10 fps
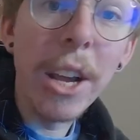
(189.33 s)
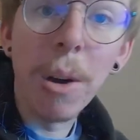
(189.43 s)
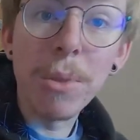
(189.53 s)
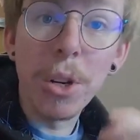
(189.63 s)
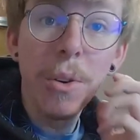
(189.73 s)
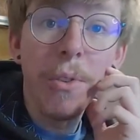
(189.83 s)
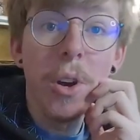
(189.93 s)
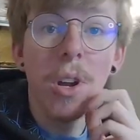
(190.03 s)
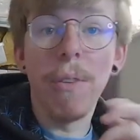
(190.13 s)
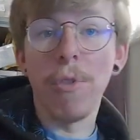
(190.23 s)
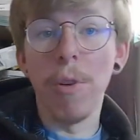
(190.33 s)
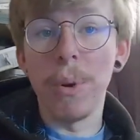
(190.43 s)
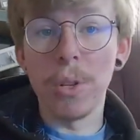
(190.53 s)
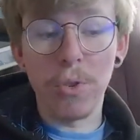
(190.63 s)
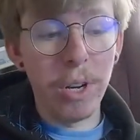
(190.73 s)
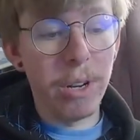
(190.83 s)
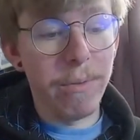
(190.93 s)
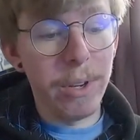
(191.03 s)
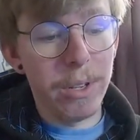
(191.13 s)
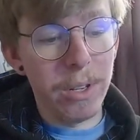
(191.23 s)
Any comps I do find, I'll throw up on screen
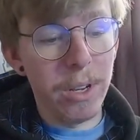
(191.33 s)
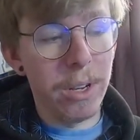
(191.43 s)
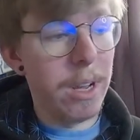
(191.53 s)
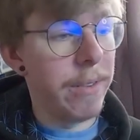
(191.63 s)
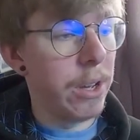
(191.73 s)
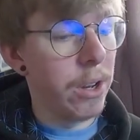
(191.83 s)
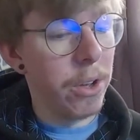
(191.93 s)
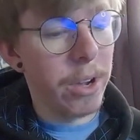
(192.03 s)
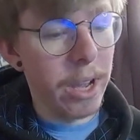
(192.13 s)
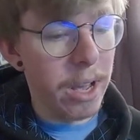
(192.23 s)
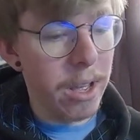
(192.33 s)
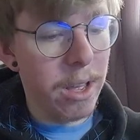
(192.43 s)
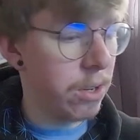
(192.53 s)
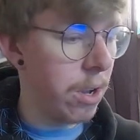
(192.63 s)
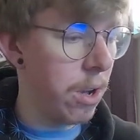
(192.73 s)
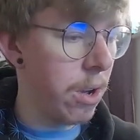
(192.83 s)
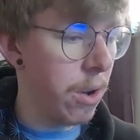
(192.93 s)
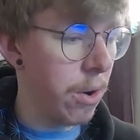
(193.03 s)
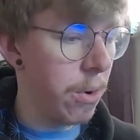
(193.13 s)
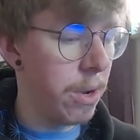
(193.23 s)
for you to have a little look at. Let's
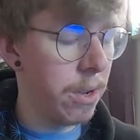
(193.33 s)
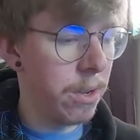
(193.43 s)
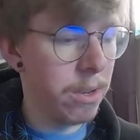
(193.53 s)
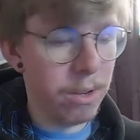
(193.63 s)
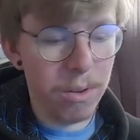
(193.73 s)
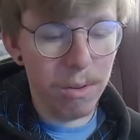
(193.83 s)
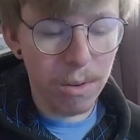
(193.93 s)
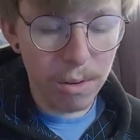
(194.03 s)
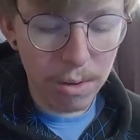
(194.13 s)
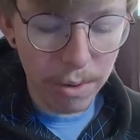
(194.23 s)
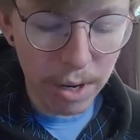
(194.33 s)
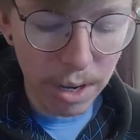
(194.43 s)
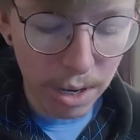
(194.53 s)
go. So in